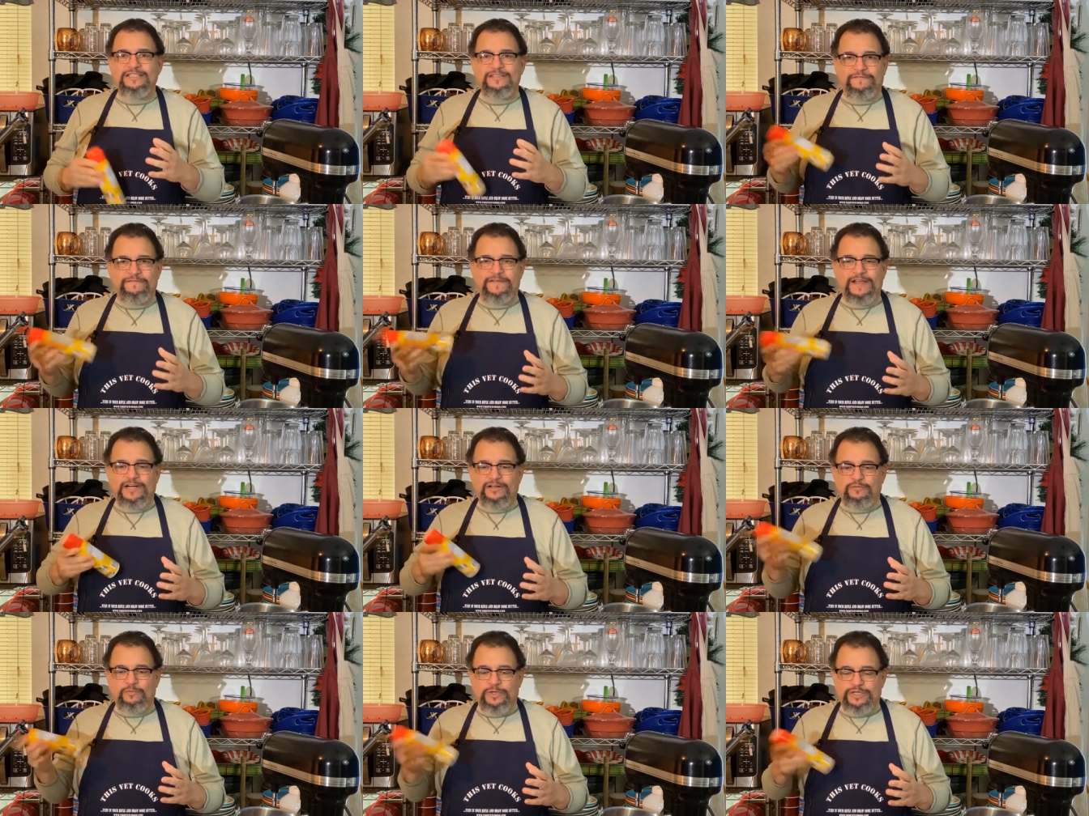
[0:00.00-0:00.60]

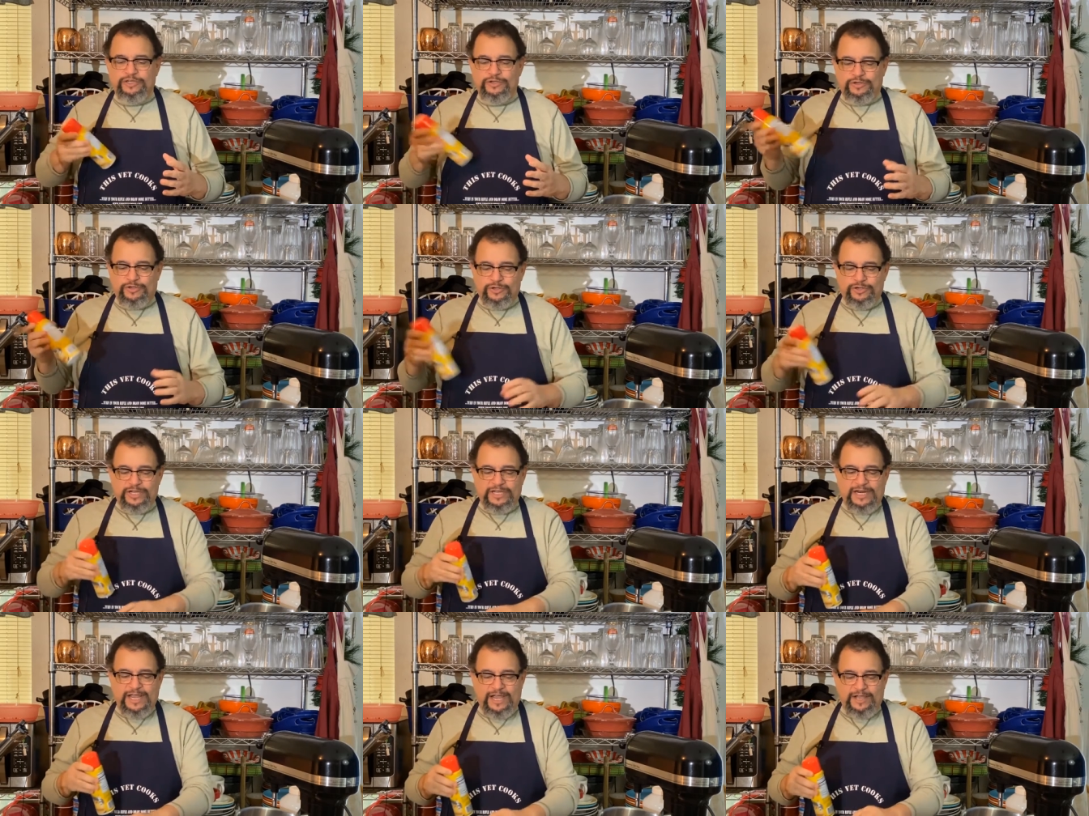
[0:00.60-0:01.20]
affect what you
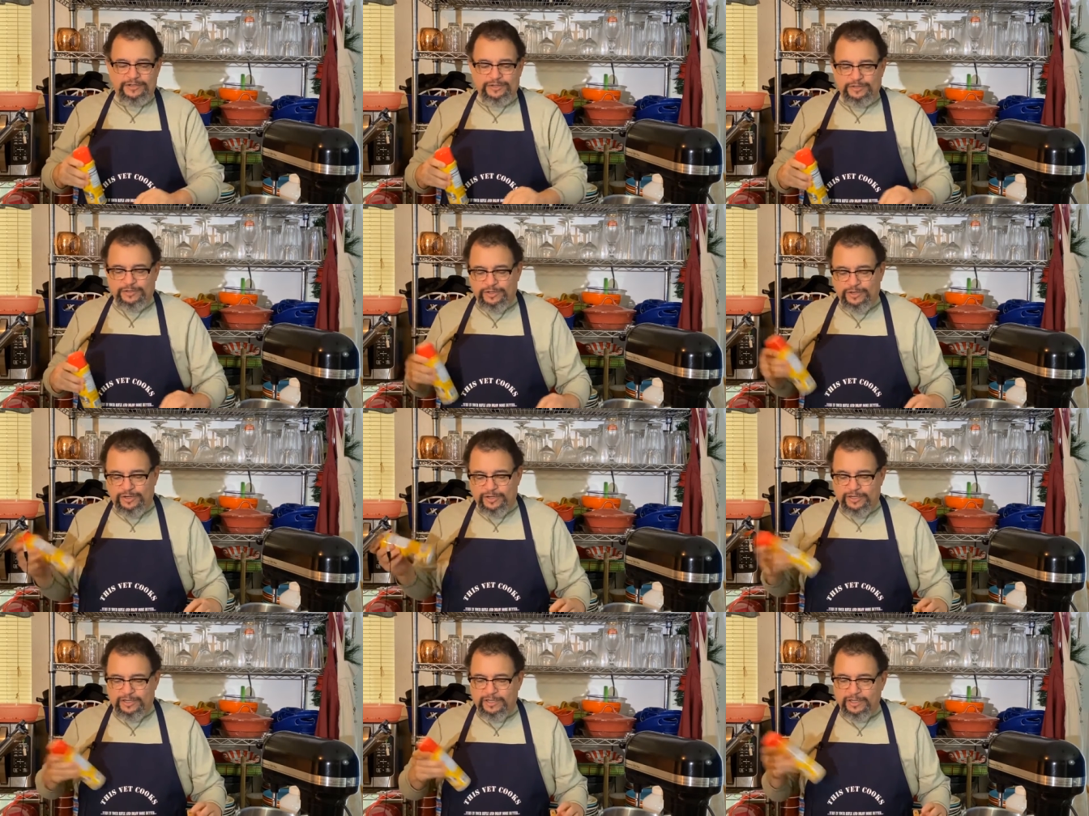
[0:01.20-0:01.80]
cook and how you
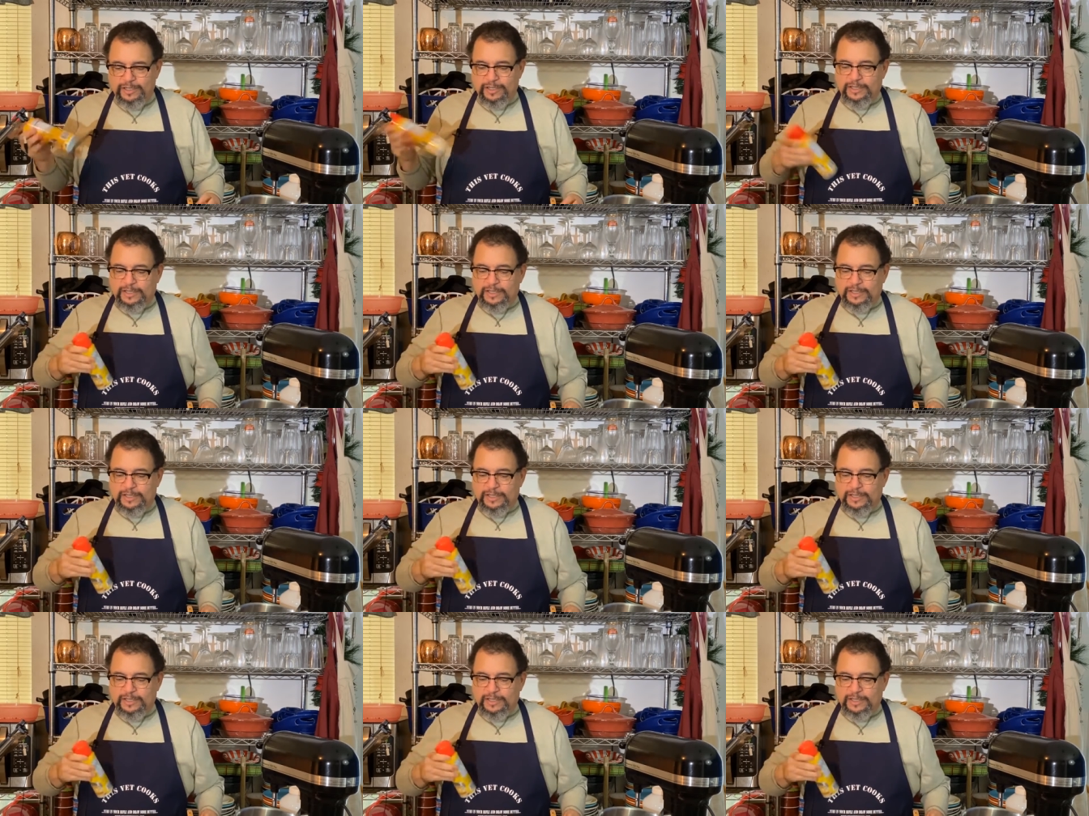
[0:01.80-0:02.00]
cook.